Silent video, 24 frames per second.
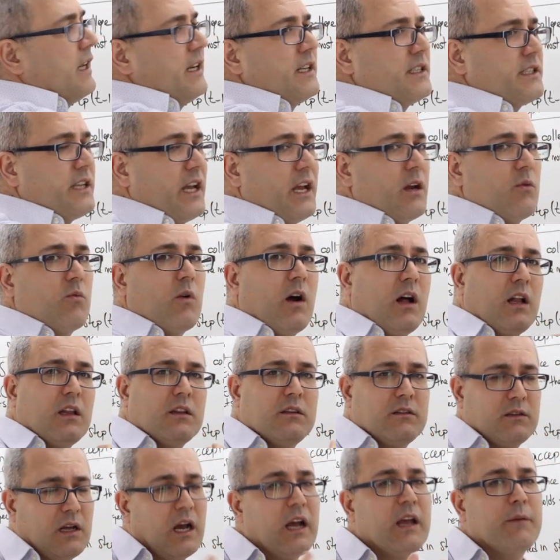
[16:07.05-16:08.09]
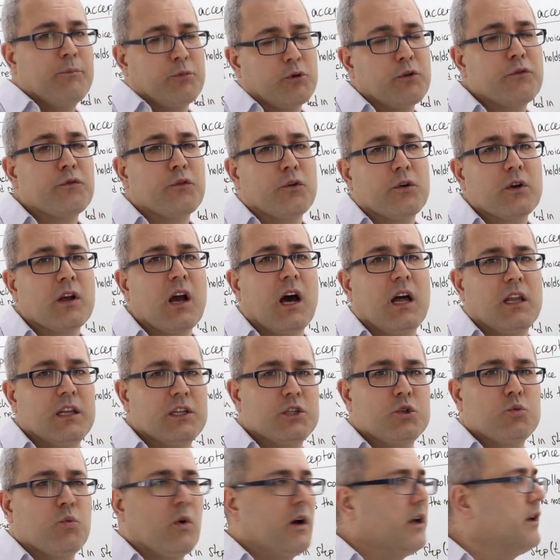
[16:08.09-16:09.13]
going to say, well, I prefer
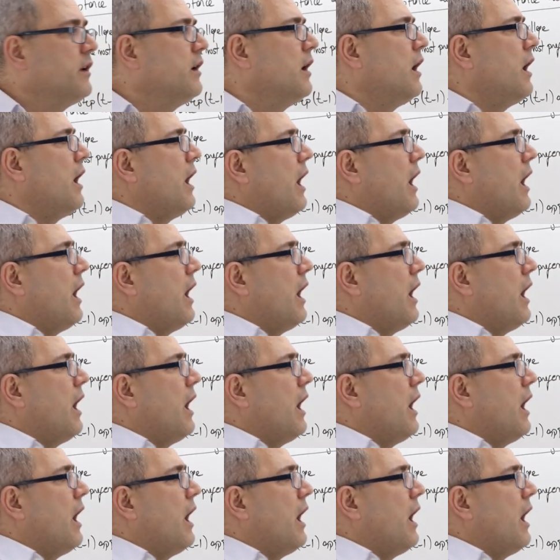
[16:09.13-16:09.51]
college one.